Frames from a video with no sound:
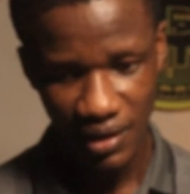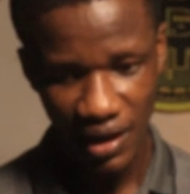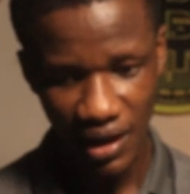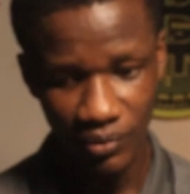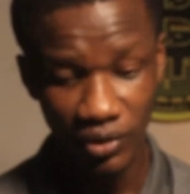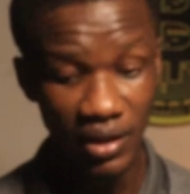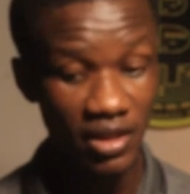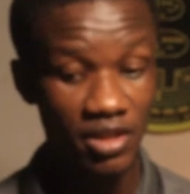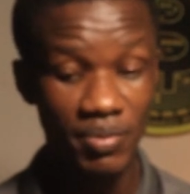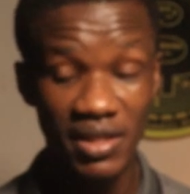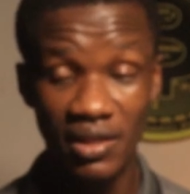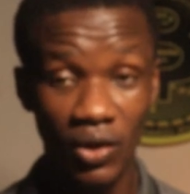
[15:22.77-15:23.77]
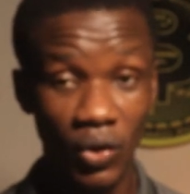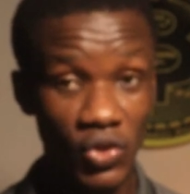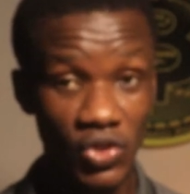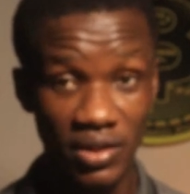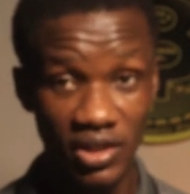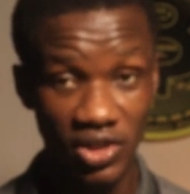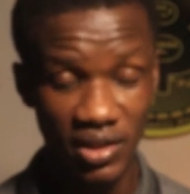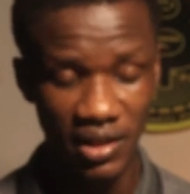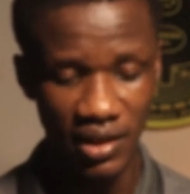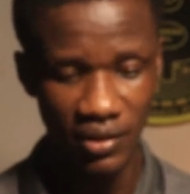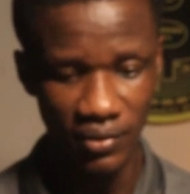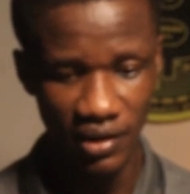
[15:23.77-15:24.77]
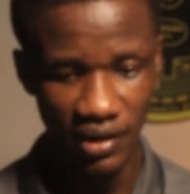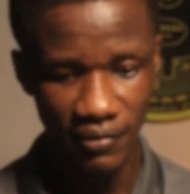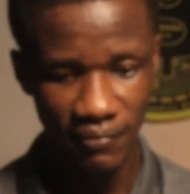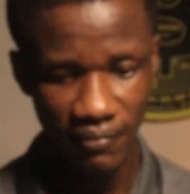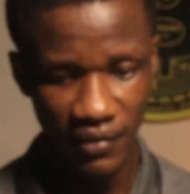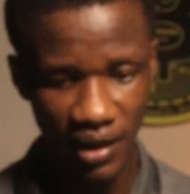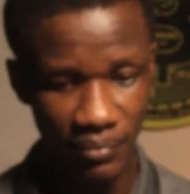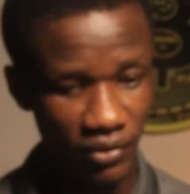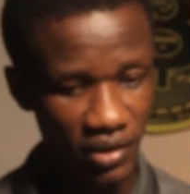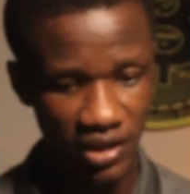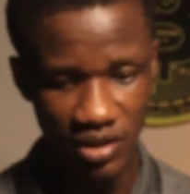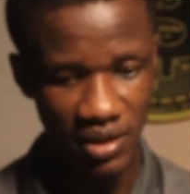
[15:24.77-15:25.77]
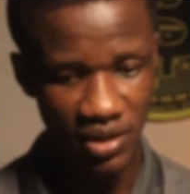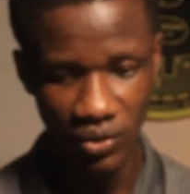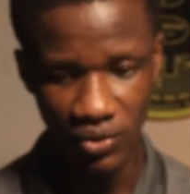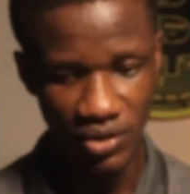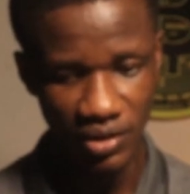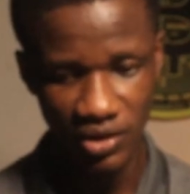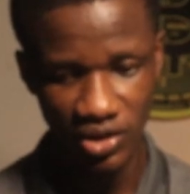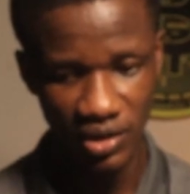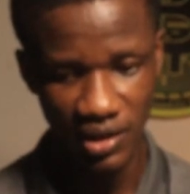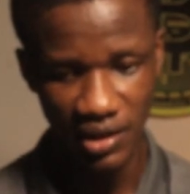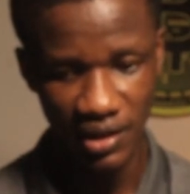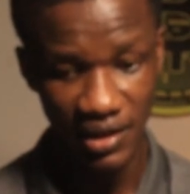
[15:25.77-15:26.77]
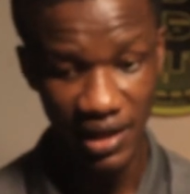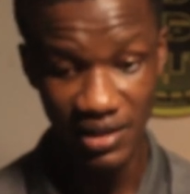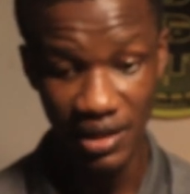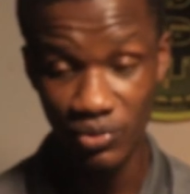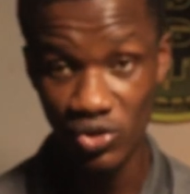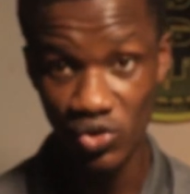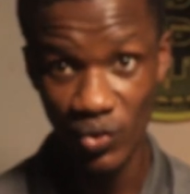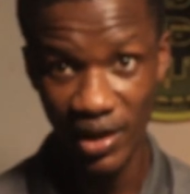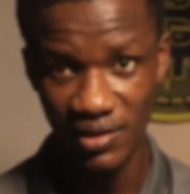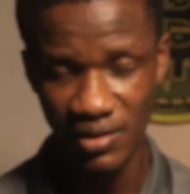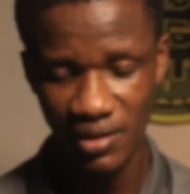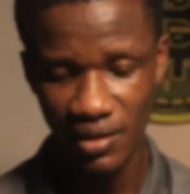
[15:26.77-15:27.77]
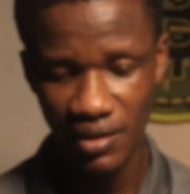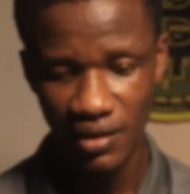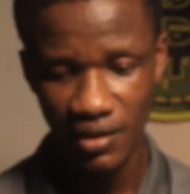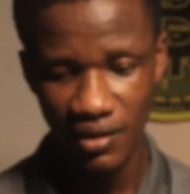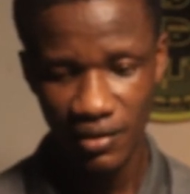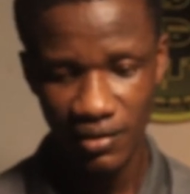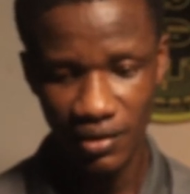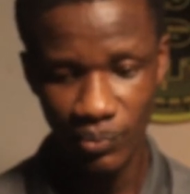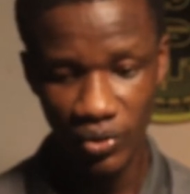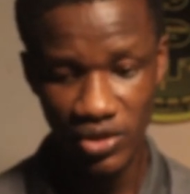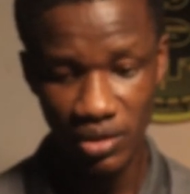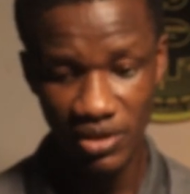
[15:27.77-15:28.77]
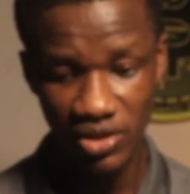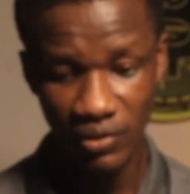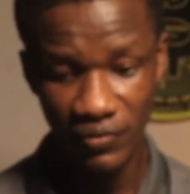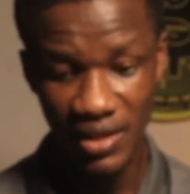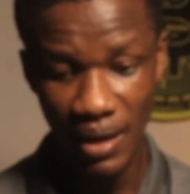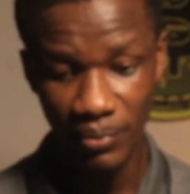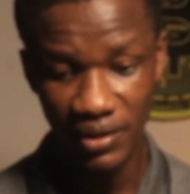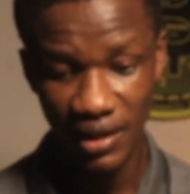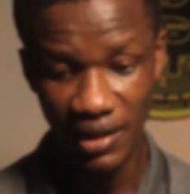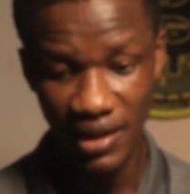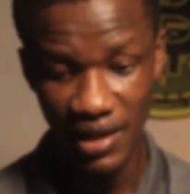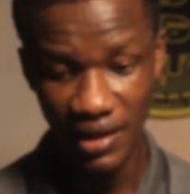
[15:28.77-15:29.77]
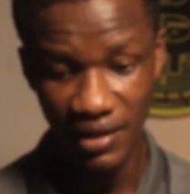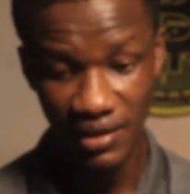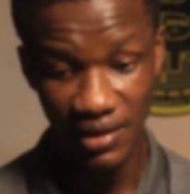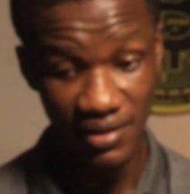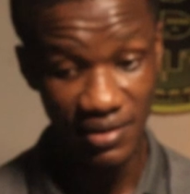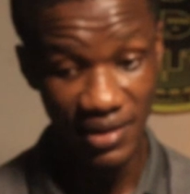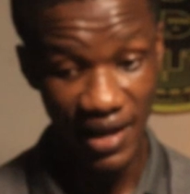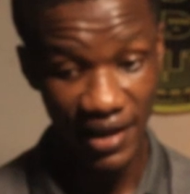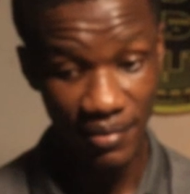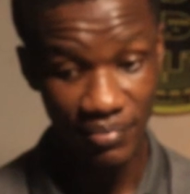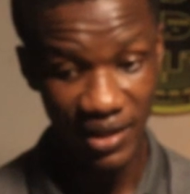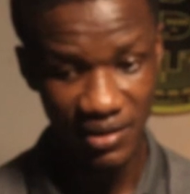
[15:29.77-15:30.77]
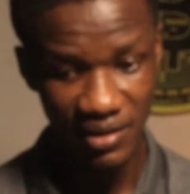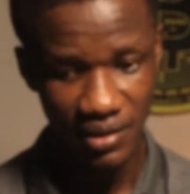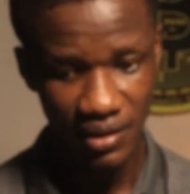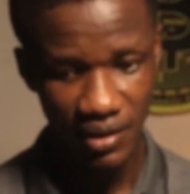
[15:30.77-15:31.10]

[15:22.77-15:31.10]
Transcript: I'm not expecting consolidation again, okay? I'm not expecting consolidation again. It has happened twice. The possibility of it happening again is there, but